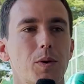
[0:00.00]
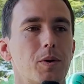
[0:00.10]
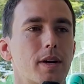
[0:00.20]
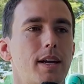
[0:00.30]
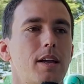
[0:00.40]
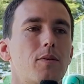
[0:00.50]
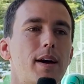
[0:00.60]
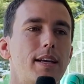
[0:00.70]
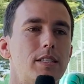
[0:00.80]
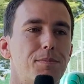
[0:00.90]
we were getting
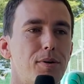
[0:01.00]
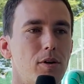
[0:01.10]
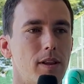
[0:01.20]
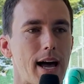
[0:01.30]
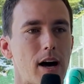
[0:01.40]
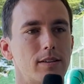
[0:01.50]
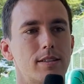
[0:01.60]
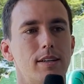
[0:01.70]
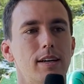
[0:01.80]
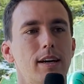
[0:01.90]
ready to pull out,
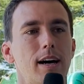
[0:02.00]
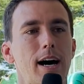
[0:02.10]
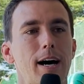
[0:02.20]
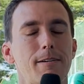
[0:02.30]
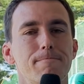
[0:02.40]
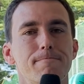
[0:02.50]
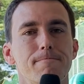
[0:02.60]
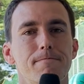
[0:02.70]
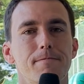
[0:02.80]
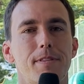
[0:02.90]

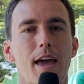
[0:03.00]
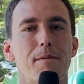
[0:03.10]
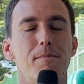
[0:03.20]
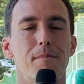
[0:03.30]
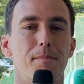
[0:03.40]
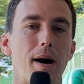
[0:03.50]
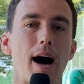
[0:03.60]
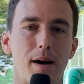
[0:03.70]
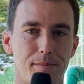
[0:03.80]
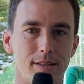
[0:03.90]
they
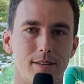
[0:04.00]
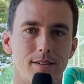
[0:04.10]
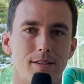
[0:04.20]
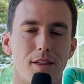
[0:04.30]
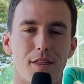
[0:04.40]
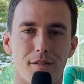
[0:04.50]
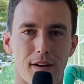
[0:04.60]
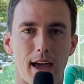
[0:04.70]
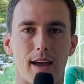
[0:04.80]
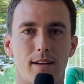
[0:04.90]
mobbed the
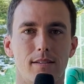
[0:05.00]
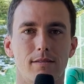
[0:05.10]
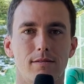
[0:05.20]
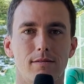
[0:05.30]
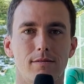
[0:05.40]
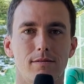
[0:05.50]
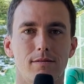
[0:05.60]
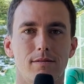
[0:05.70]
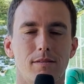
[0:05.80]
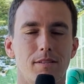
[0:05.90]
van.
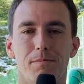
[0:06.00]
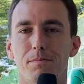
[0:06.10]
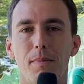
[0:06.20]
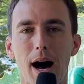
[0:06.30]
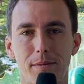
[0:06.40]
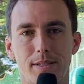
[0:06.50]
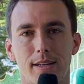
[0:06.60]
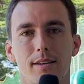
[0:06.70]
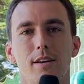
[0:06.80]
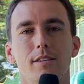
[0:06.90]
Mobbed
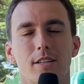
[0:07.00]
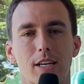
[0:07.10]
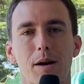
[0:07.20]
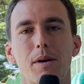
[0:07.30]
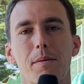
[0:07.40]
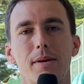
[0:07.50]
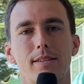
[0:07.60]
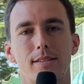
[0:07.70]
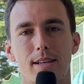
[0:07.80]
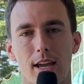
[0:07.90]
it to come up
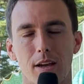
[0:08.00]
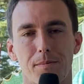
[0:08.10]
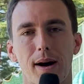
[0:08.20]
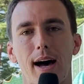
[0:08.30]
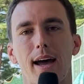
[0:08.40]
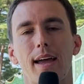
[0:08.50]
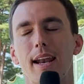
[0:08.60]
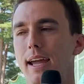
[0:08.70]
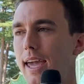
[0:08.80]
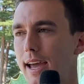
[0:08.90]
and say goodbye. And
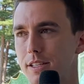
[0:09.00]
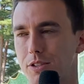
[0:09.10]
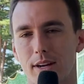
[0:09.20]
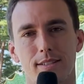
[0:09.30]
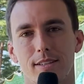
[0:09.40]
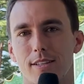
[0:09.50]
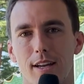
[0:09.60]
I can't stress this